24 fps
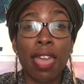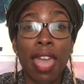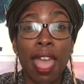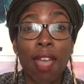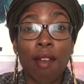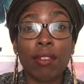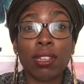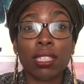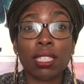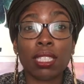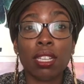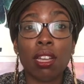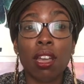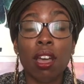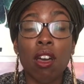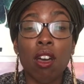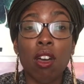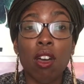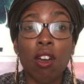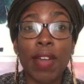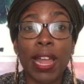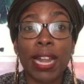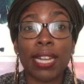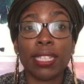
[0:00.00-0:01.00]
character
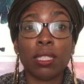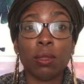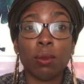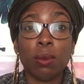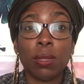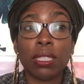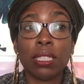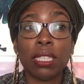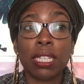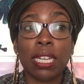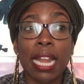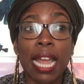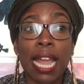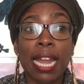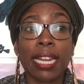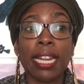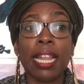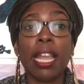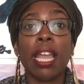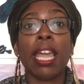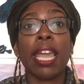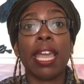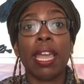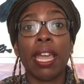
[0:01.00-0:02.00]
of Alice in Wonderland
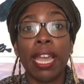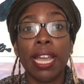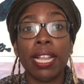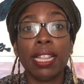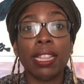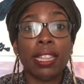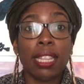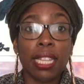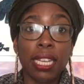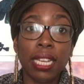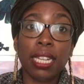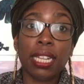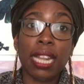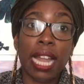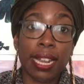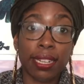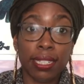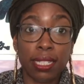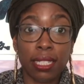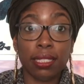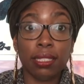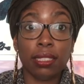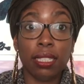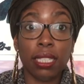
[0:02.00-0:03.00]
in the like
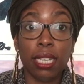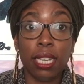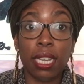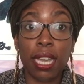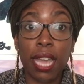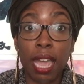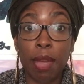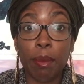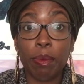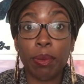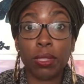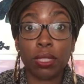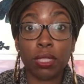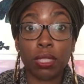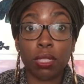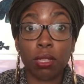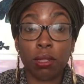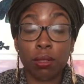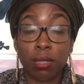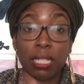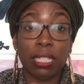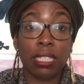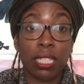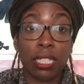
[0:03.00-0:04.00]
Disney
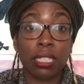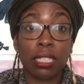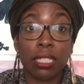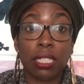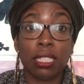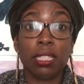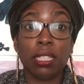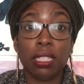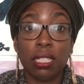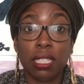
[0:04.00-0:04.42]
episode, the